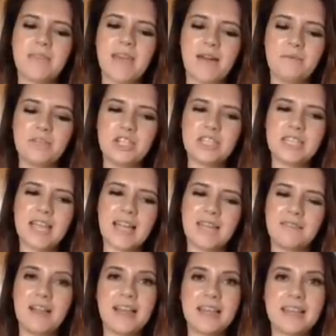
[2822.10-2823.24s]
which is kind
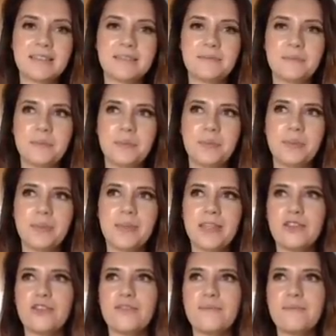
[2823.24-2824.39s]
of like
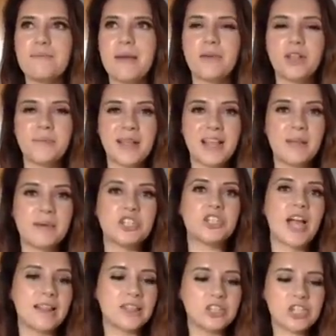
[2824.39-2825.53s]
maybe going to be a little bit
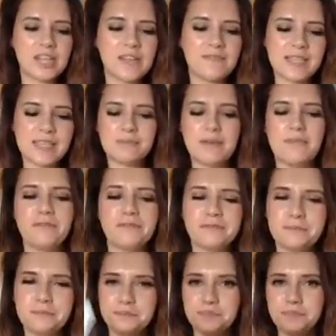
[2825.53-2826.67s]
challenging this month.
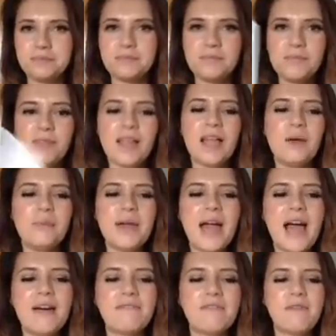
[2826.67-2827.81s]
And we
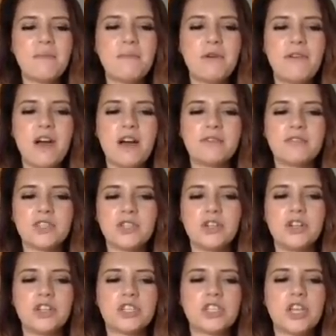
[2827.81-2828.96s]
have the Mother of
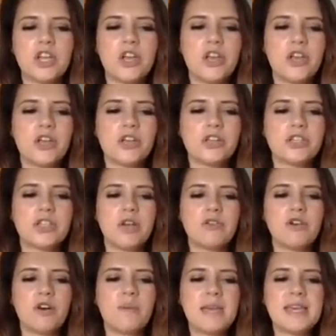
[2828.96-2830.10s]
Swords. So
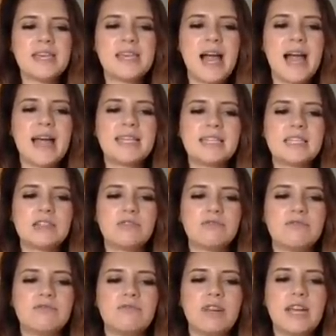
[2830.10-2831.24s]
you're being guided to
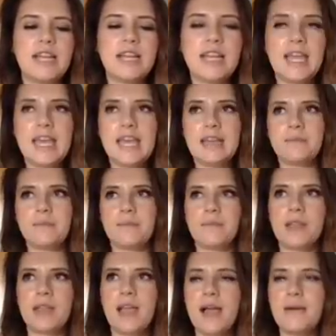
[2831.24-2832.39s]
really,
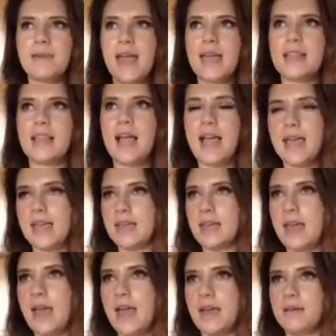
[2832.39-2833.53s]
I'm getting like,
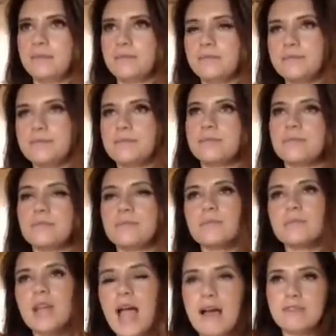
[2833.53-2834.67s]

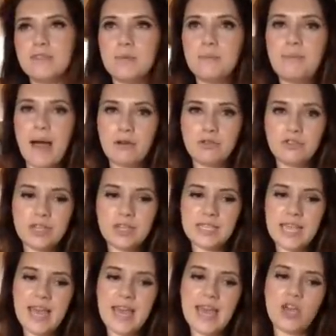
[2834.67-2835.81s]
have some boundaries
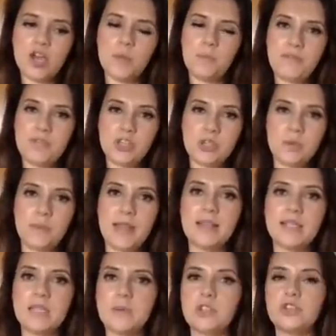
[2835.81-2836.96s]
here. It could be that someone
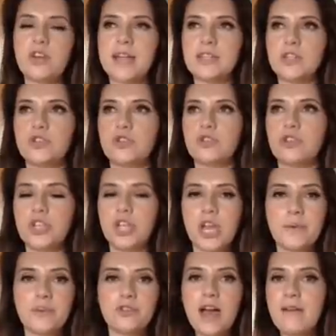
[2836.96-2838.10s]
else has been trying to juggle
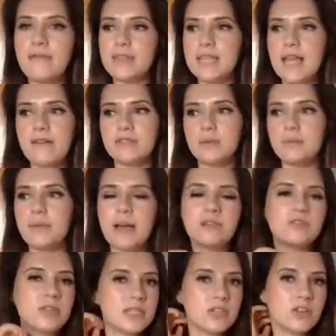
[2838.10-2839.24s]
you and you're having to have some
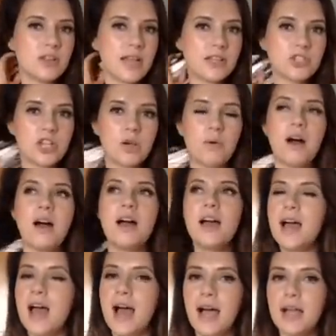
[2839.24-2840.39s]
boundaries, and you're like, do you know what?
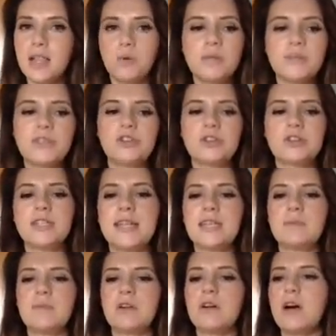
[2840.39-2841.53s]
I don't want to be juggled
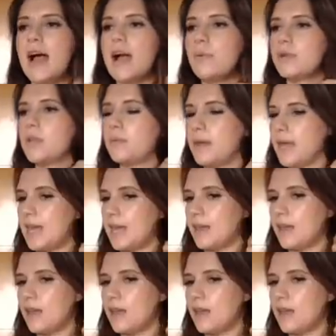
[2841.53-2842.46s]
anymore. I want to be